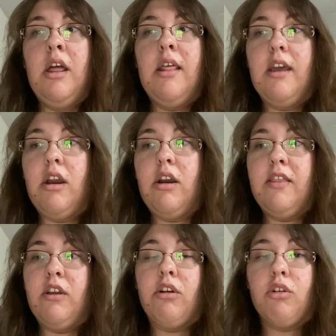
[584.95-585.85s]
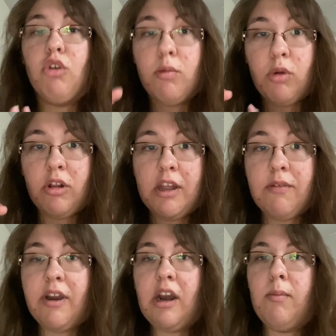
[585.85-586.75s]
they're in their normal
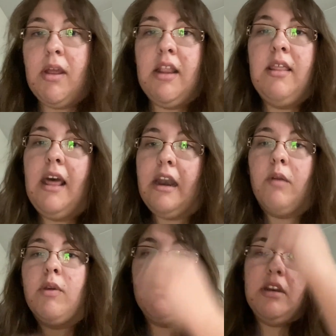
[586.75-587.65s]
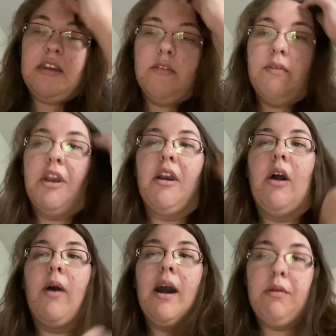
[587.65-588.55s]
environment, then we would need to figure
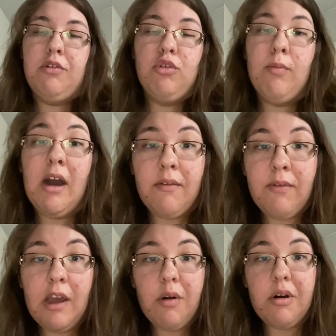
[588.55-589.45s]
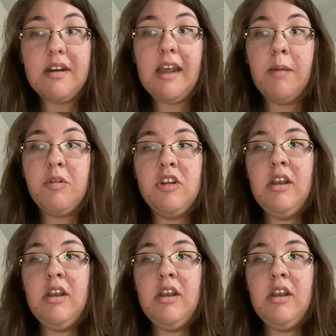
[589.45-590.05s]
out how to modify or adapt